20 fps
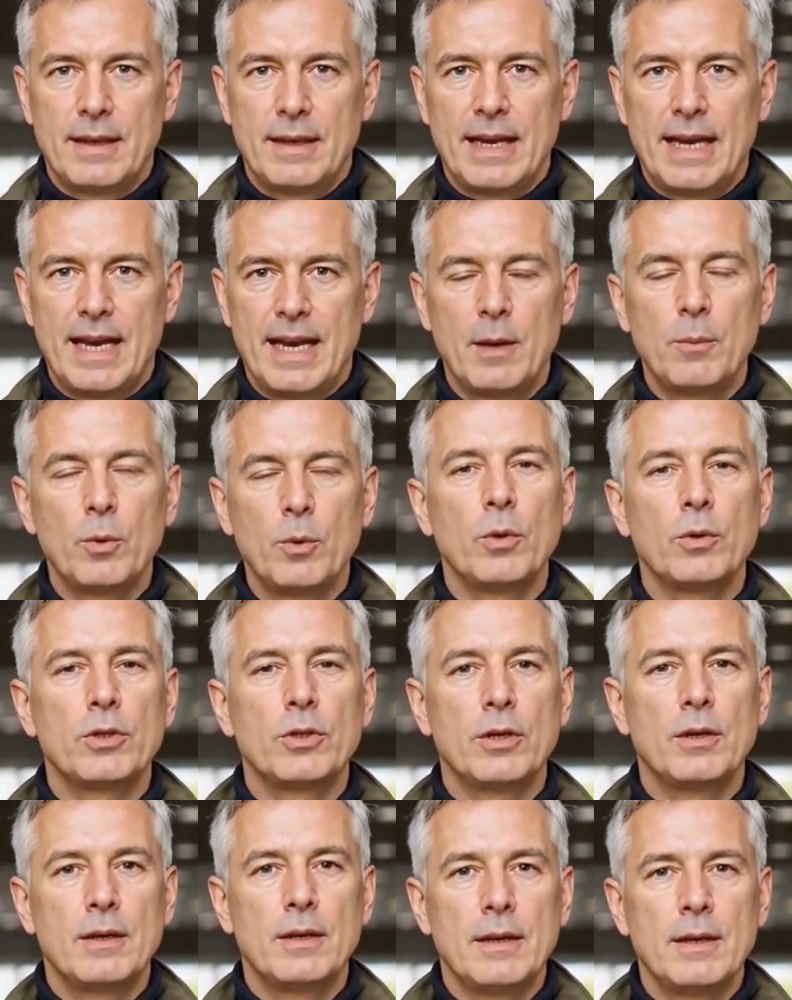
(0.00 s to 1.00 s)

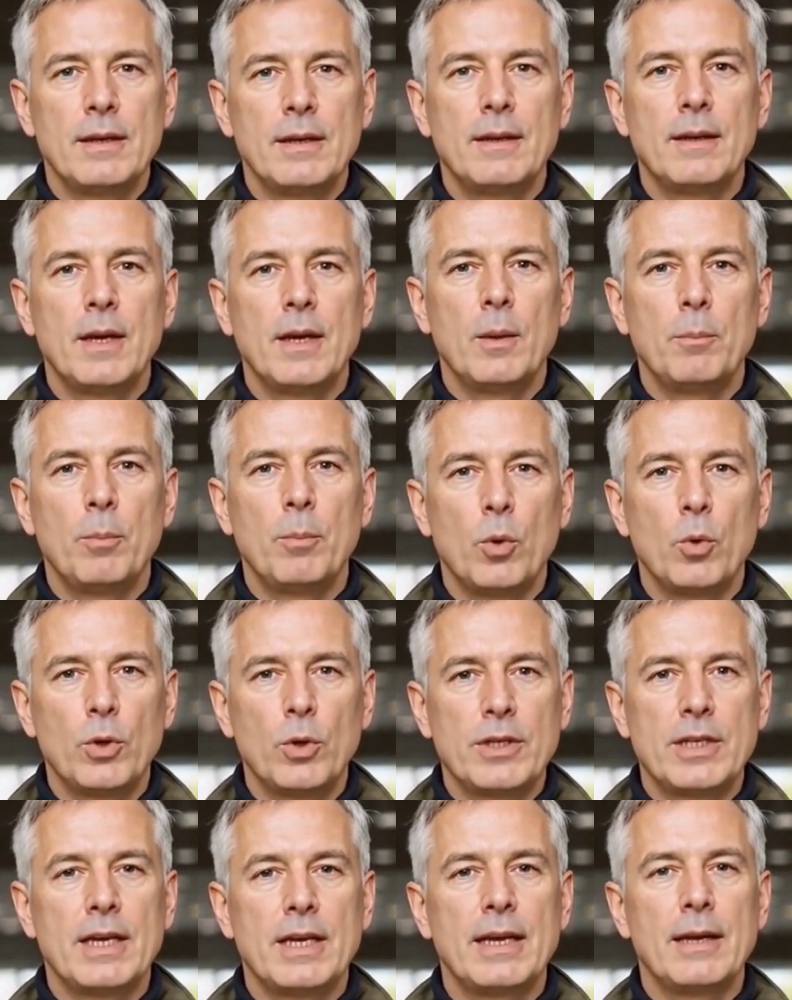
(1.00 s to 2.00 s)
animals that are
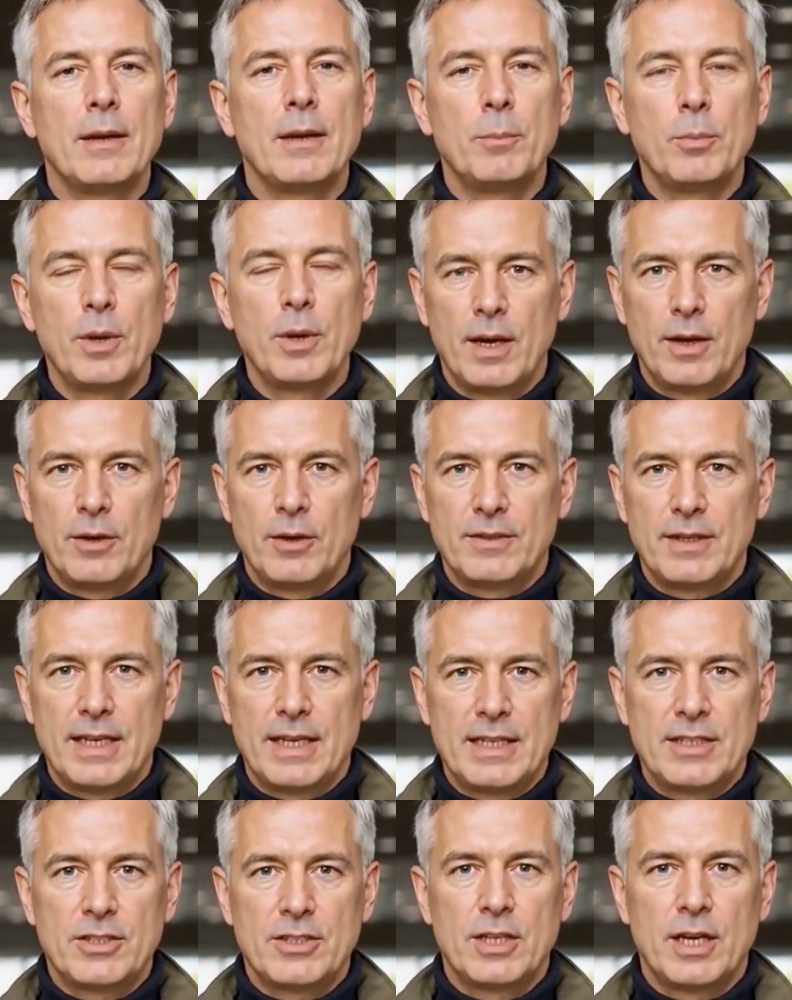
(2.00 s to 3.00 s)
poisoning the blood of
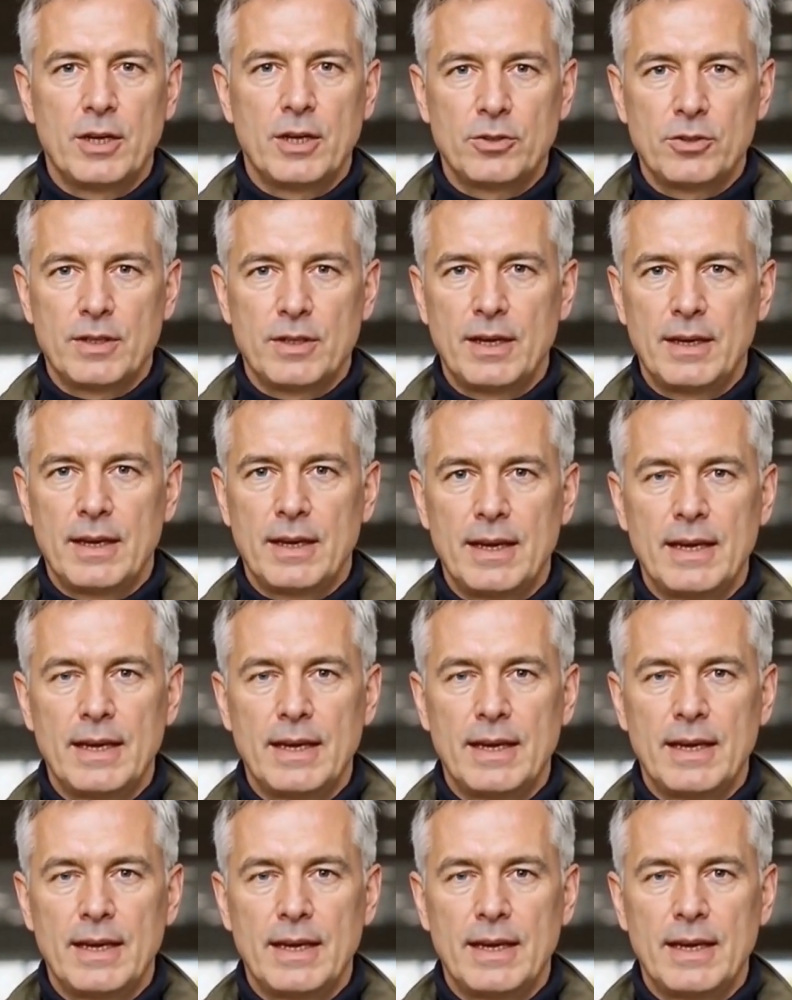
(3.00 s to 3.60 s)
his country